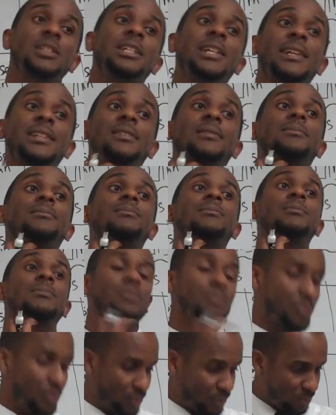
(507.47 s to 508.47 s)
he has a
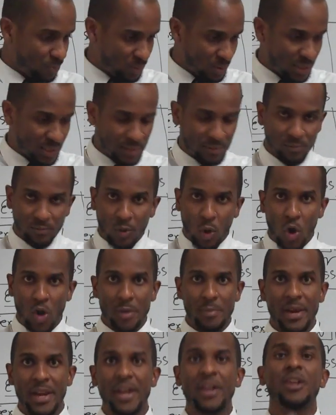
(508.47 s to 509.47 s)

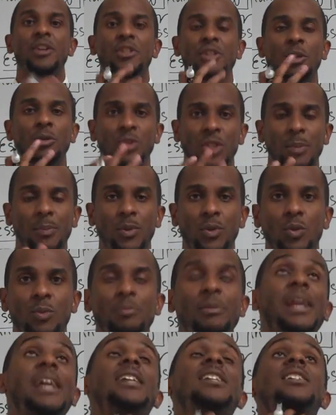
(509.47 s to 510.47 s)
arm hair, you know, typical
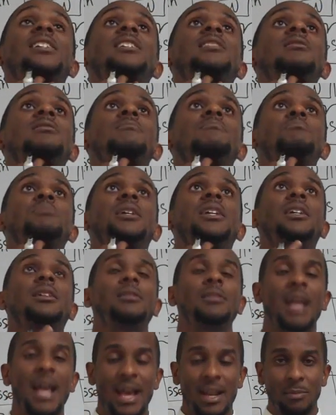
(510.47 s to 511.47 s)
man, big
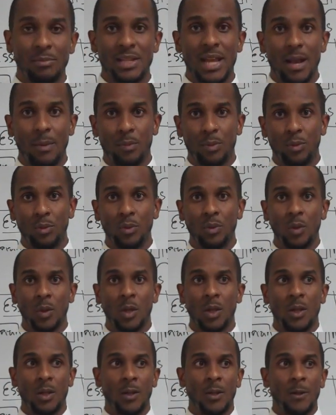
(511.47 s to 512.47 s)
Adam's apple.
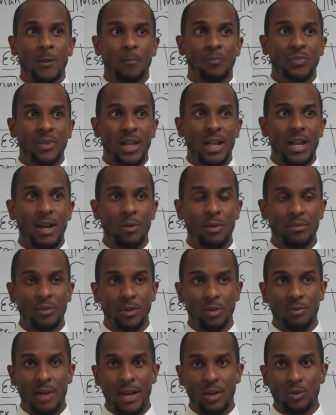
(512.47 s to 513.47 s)
However,
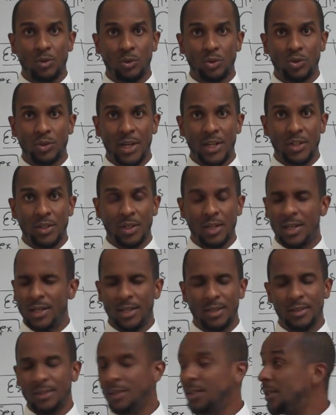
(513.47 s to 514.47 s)
the radical trans,
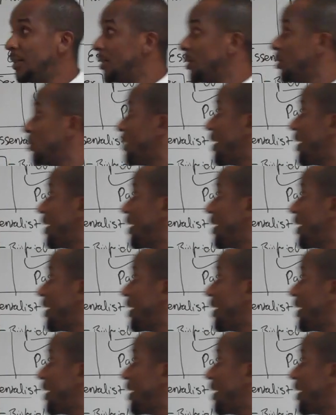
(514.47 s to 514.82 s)
uh, the, the